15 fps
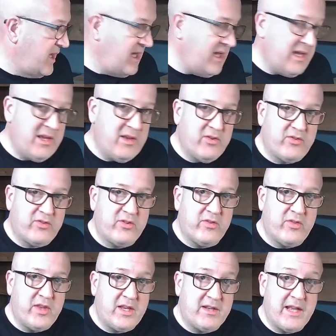is
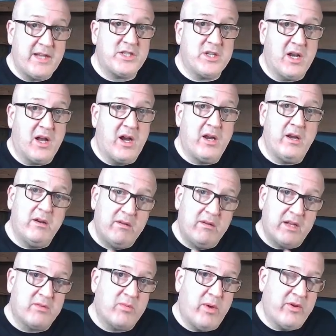the attention line.
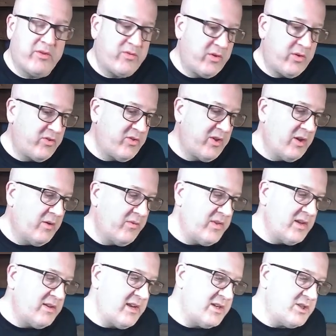That's why I was focusing on
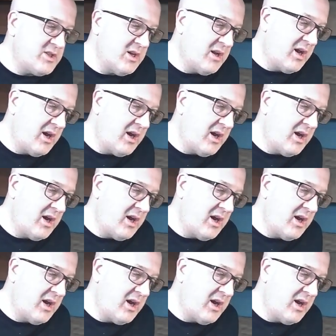the attention